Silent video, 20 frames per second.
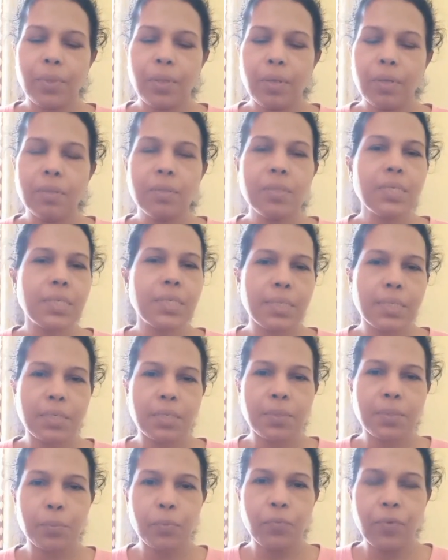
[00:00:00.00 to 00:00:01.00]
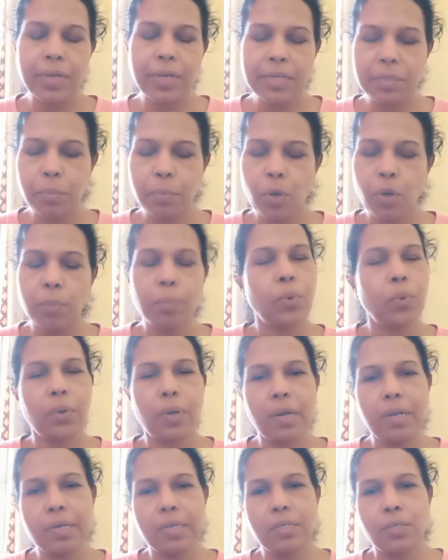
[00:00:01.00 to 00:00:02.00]
This is a very small
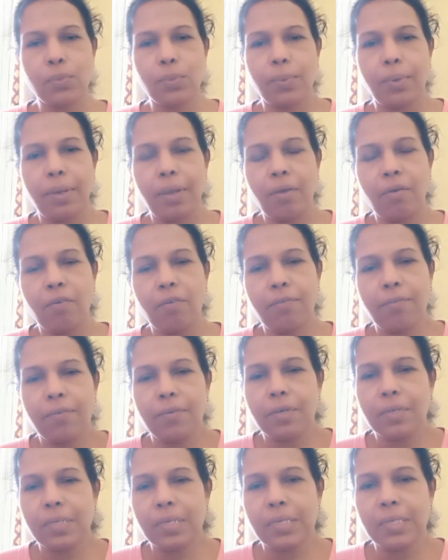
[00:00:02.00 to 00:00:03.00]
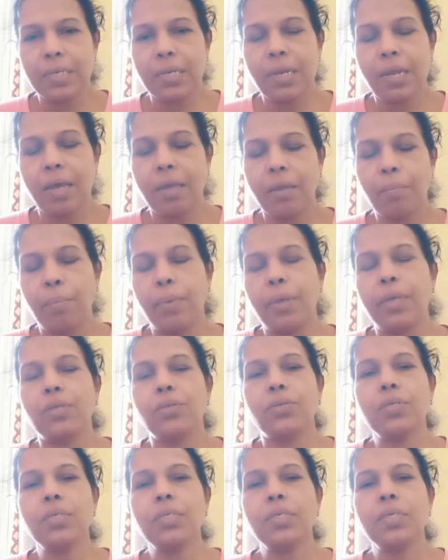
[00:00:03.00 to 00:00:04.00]
booklet. It's only of 69
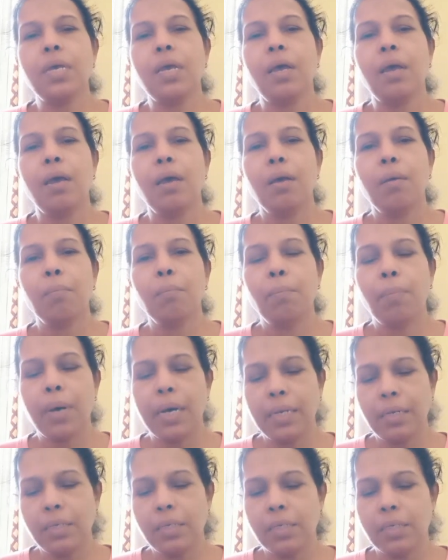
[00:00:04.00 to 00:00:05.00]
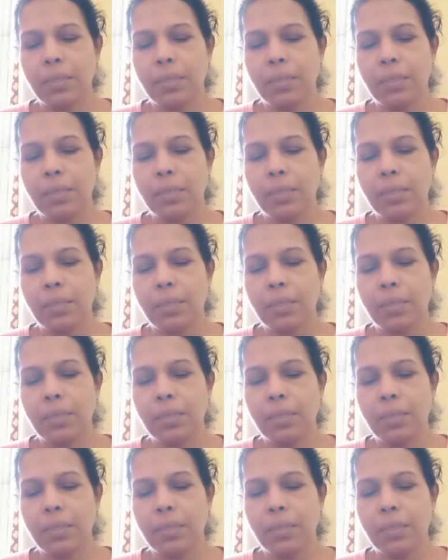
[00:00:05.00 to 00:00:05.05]
pages, but